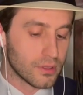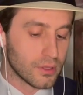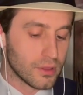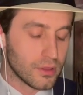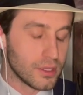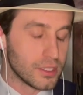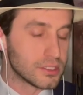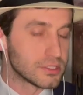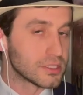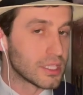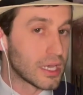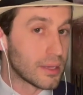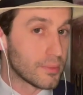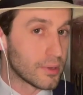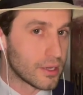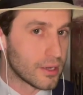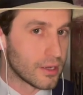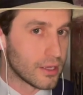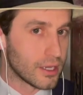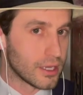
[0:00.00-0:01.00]
this time
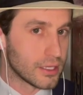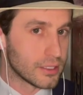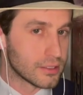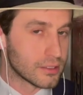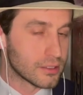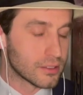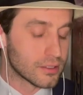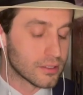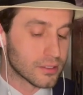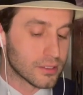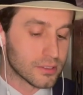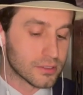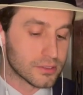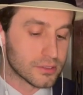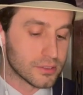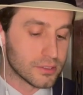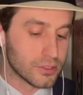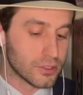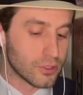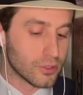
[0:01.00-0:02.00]
at night,
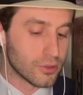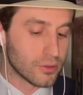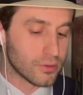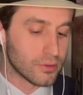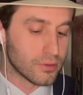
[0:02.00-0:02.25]
because you know,